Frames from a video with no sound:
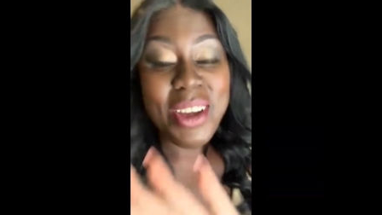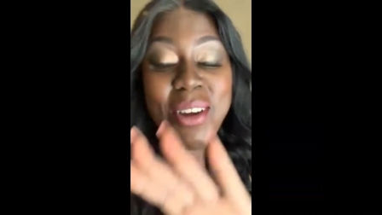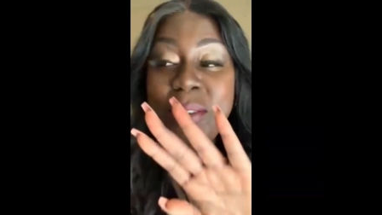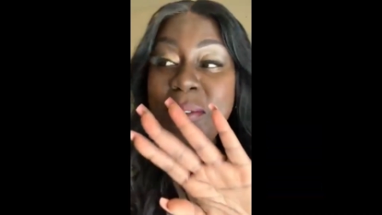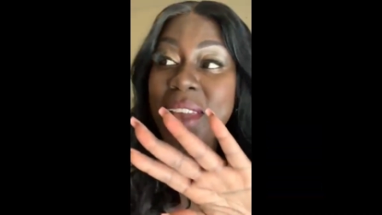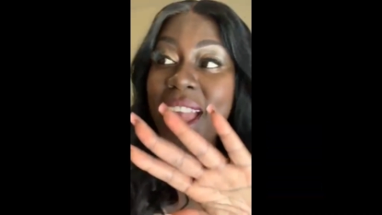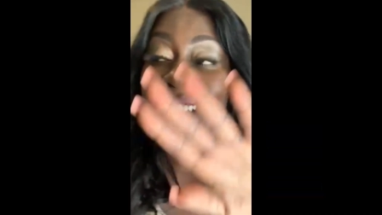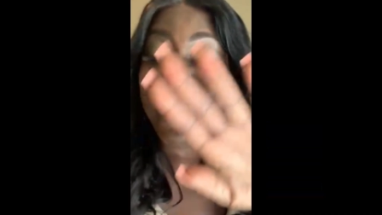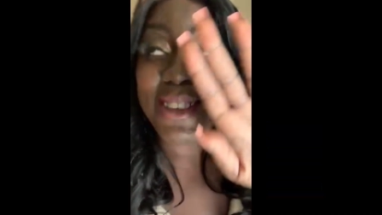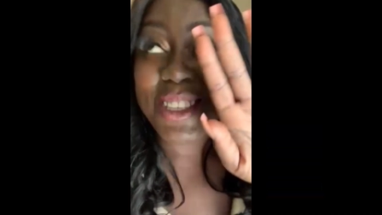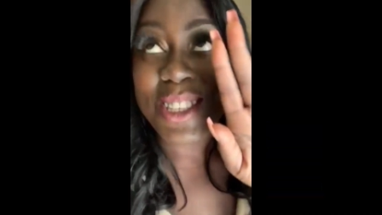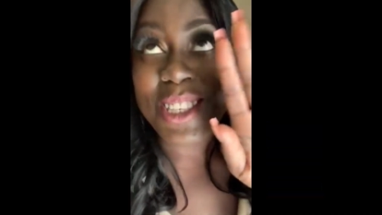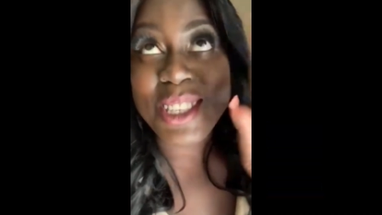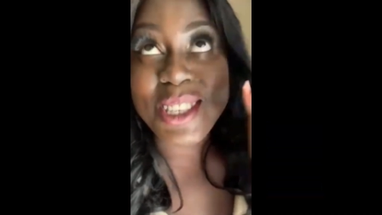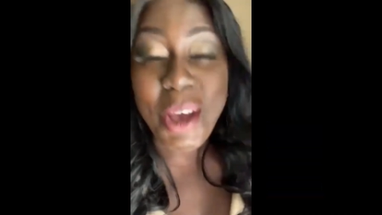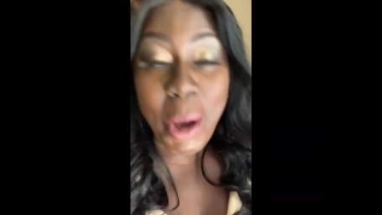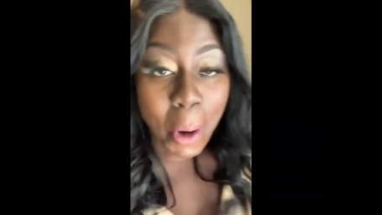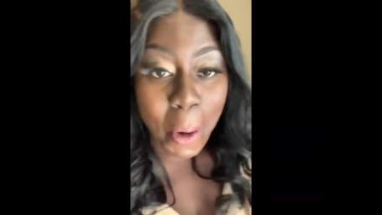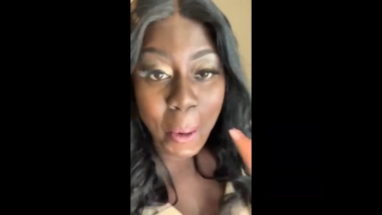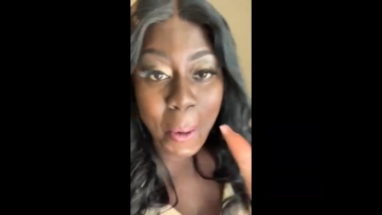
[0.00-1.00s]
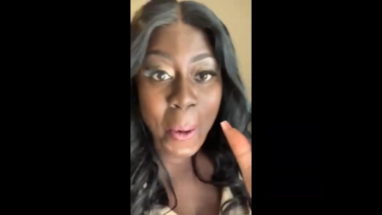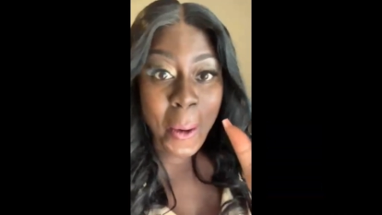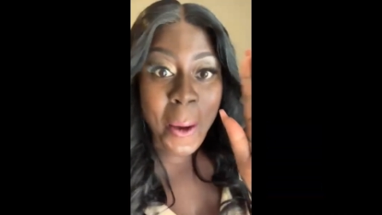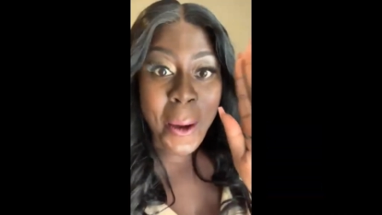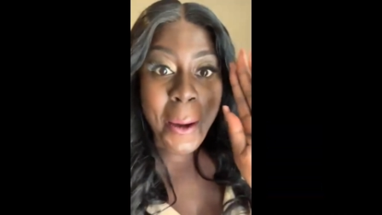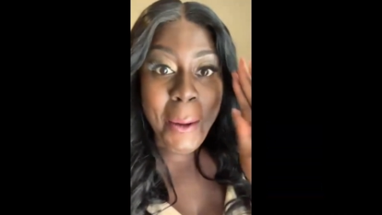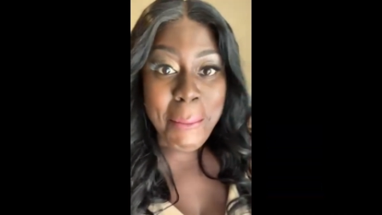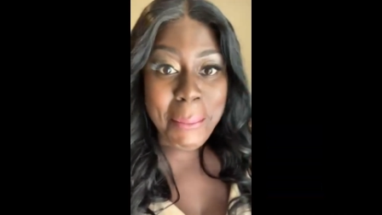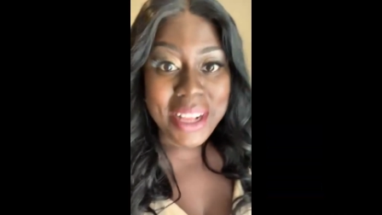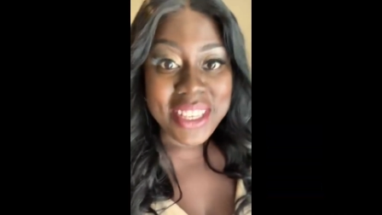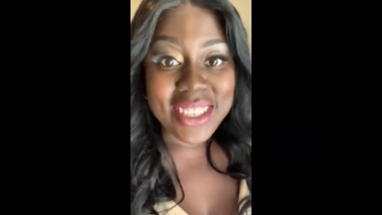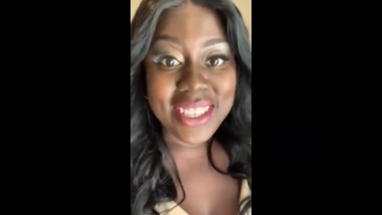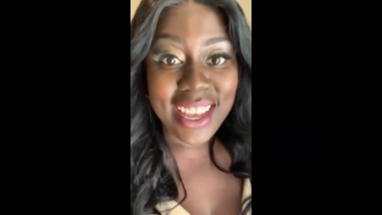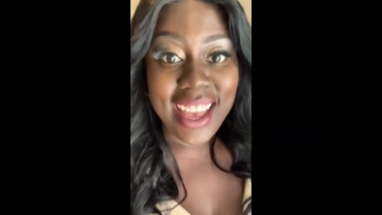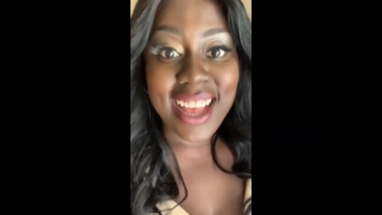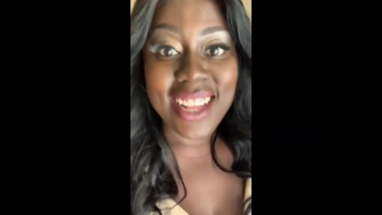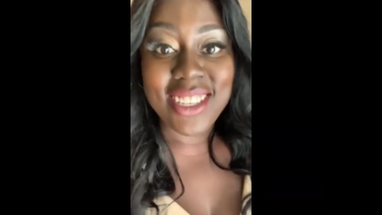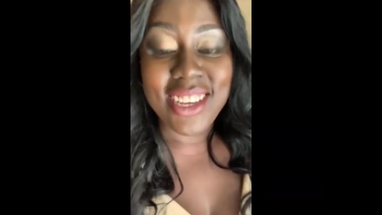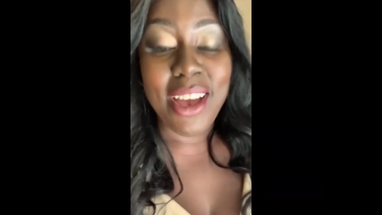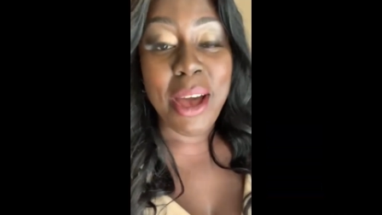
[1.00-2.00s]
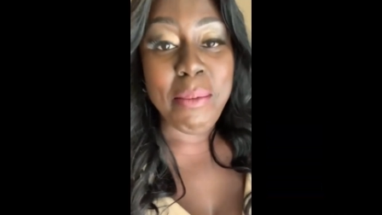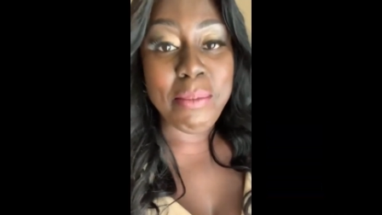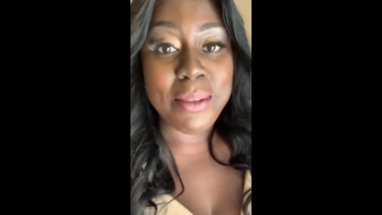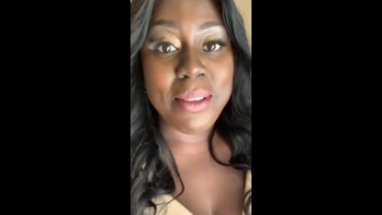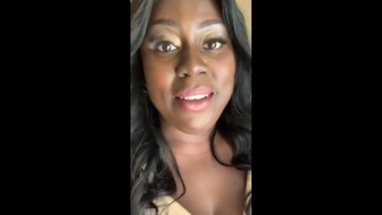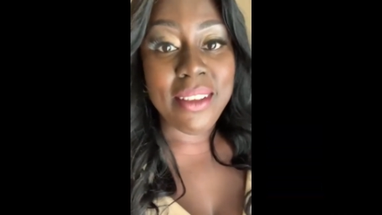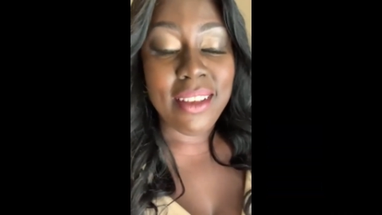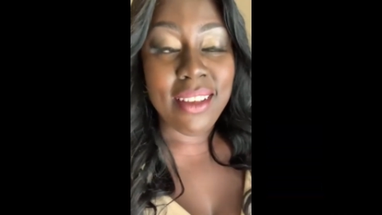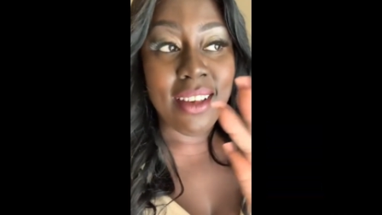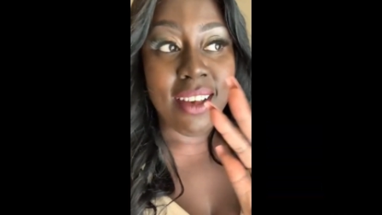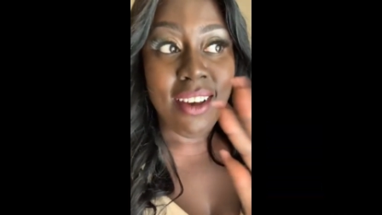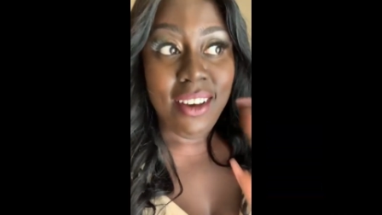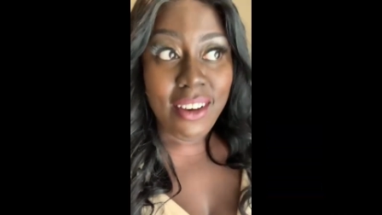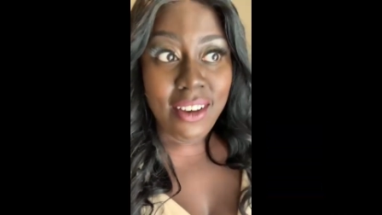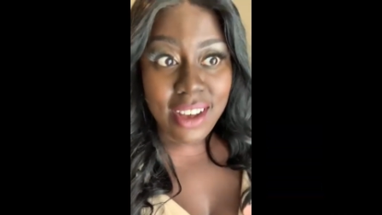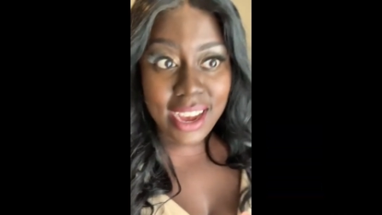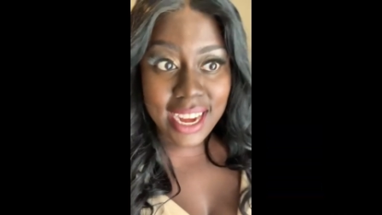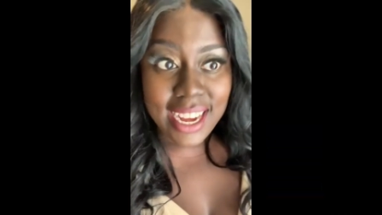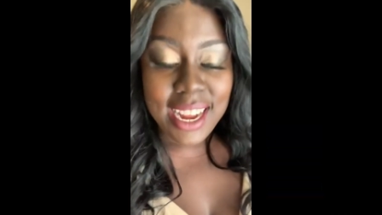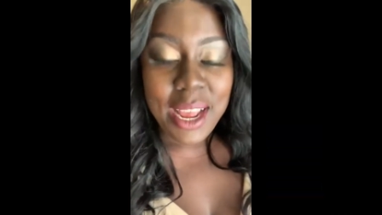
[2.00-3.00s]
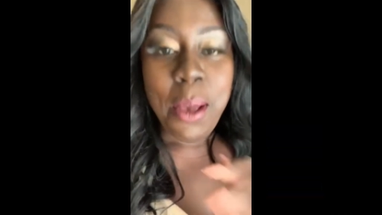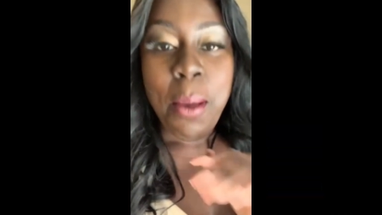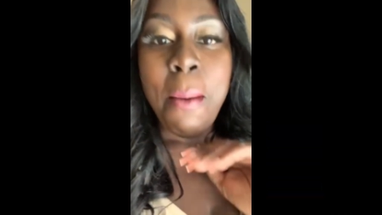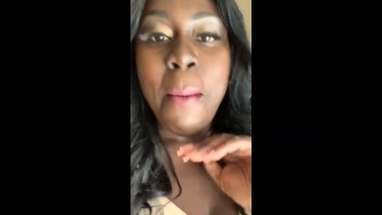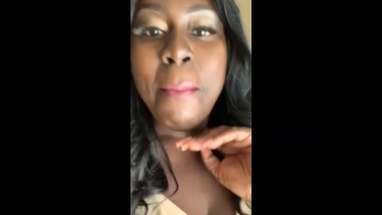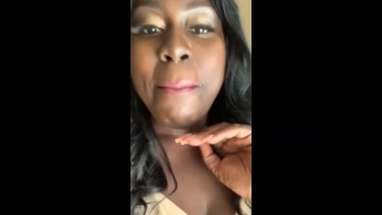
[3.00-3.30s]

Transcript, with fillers: We have so much to catch up on.